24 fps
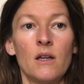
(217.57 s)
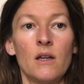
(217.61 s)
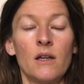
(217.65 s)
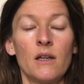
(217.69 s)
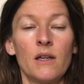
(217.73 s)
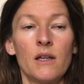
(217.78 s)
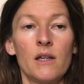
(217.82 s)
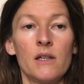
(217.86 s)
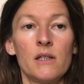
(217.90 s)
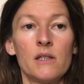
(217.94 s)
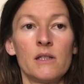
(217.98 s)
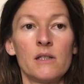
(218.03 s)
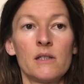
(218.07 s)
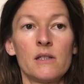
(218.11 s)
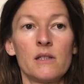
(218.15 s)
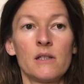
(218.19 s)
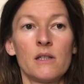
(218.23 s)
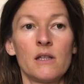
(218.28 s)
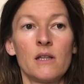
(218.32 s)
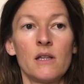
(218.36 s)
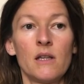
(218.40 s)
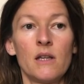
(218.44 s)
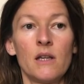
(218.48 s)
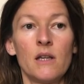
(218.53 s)
Yes.
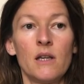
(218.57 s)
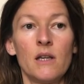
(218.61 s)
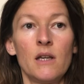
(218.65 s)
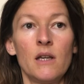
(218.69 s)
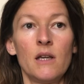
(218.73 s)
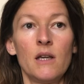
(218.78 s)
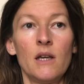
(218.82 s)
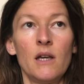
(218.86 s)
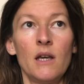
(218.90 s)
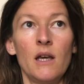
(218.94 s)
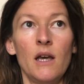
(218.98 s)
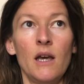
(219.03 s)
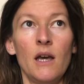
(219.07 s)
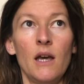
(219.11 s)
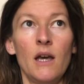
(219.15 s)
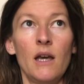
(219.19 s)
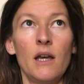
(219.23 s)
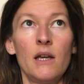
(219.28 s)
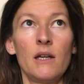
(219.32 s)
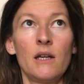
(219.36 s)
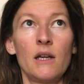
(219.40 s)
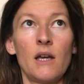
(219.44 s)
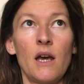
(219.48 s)
And